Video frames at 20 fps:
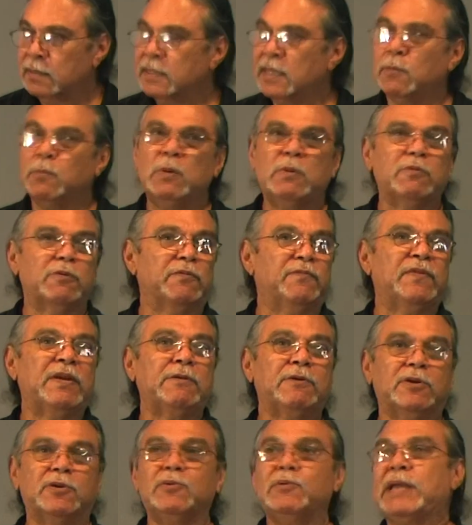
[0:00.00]
That we were
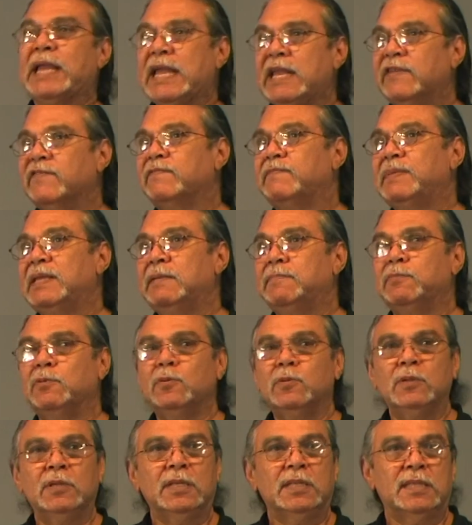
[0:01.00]
very creative
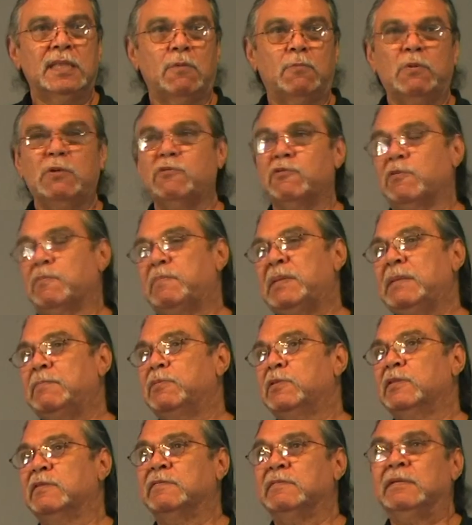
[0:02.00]
people, that we were
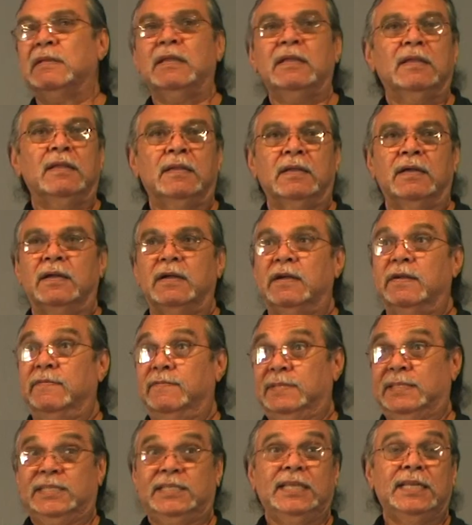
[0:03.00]
people
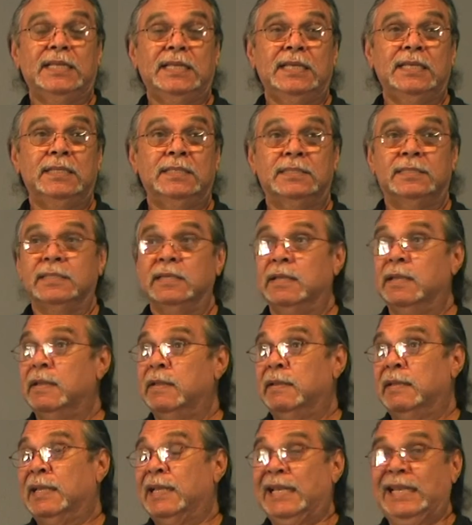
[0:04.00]
of cities,
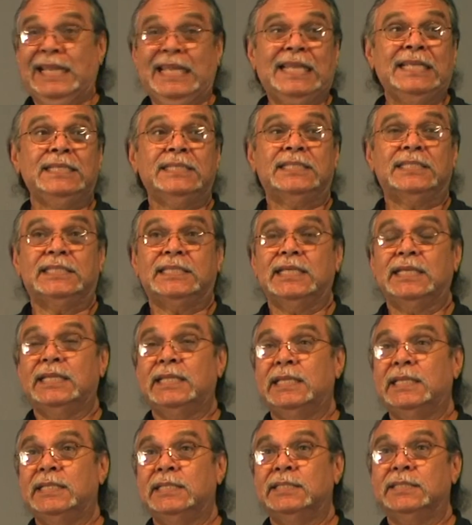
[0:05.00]
clean
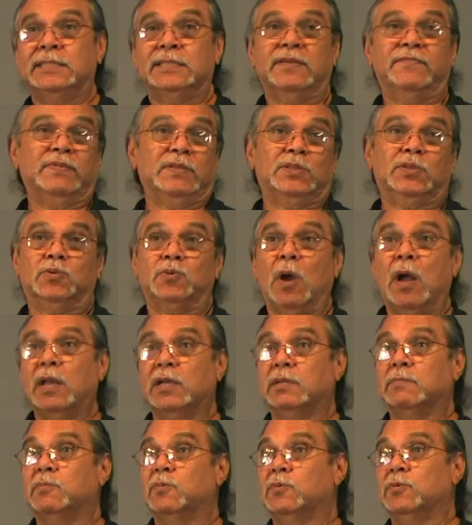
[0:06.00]
cities, of
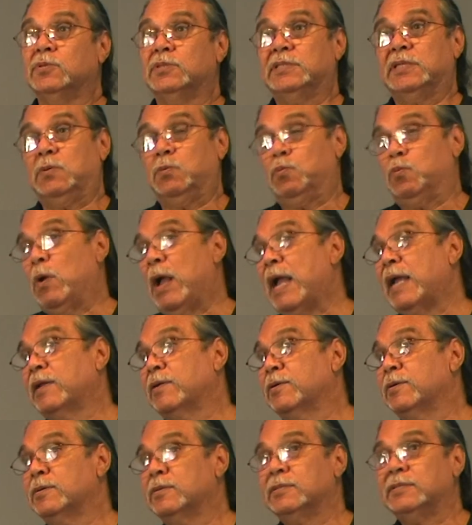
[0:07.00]
astronomers and
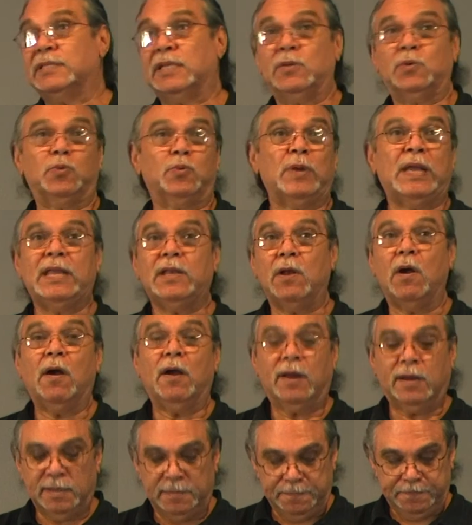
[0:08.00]
writers and great
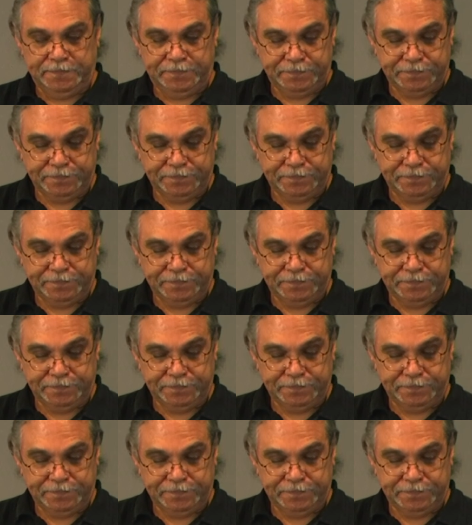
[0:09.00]
art.